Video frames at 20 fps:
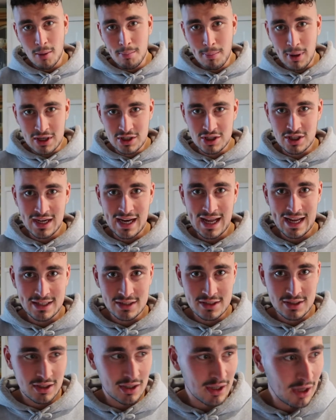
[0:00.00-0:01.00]
Bunch of
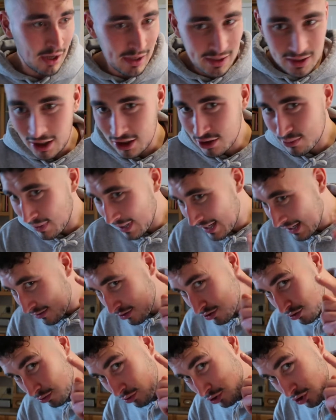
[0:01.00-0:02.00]
lads, the guy that cuts my hair
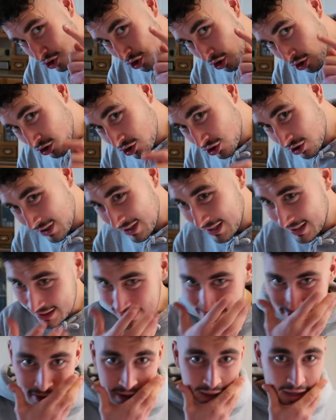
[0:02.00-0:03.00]
is called Josh and
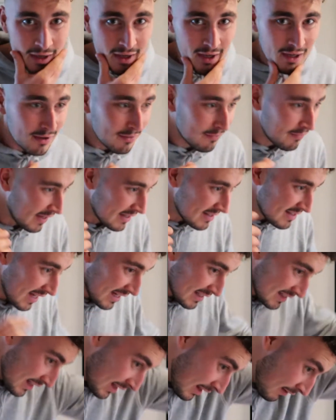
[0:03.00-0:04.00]
is
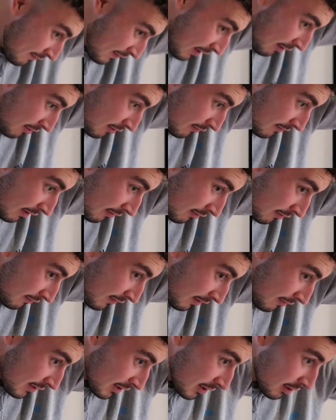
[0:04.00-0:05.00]
fantastic. They're very, very,
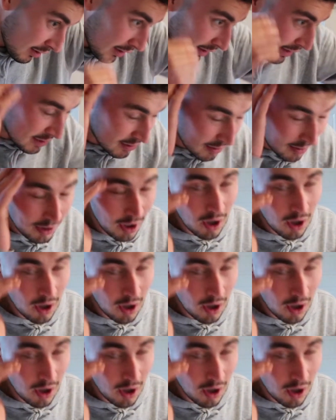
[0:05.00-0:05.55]
very good in there, so I'd